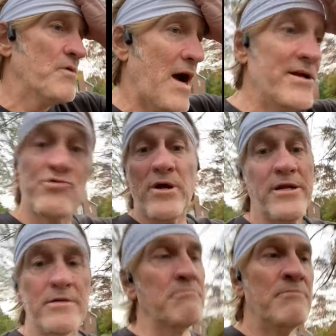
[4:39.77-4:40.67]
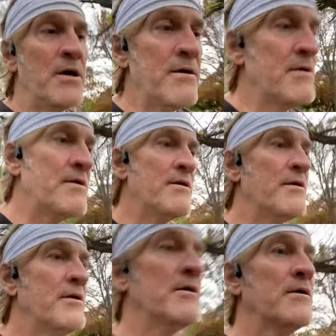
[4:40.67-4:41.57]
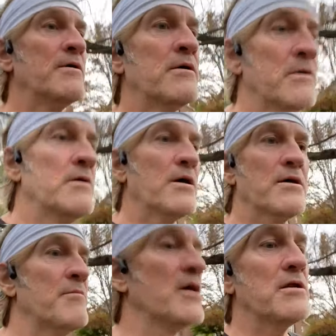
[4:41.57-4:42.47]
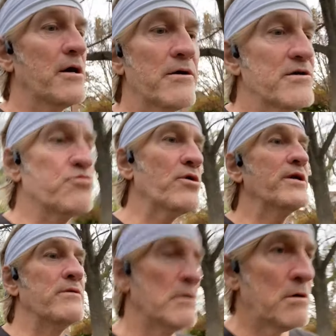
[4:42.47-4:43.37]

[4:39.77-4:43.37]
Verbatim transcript: I dreaded a Kamala Harris win